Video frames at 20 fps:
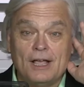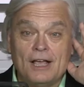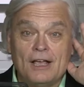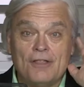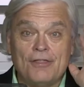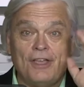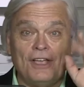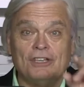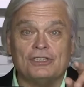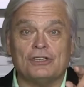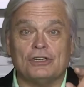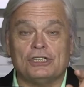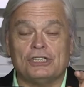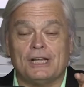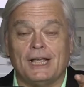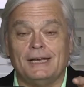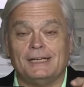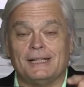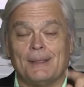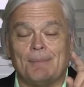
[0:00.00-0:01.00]
Things are
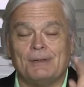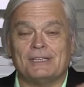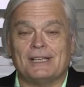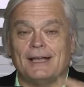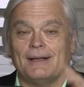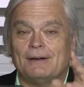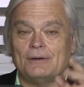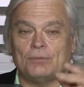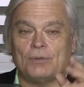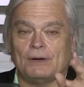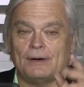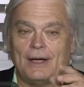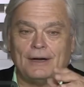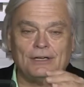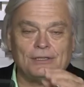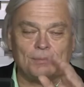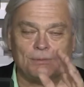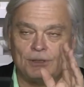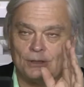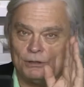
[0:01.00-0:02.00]
changing. Let me tell you, I
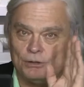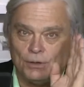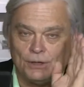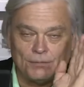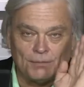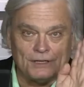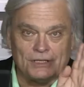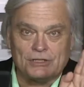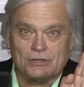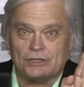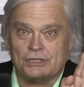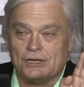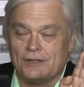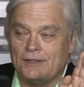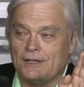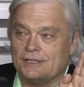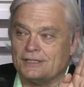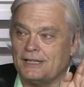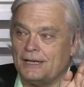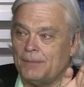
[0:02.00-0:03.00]
just was just doing research
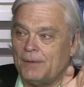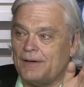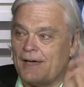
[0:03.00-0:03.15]
in this thing.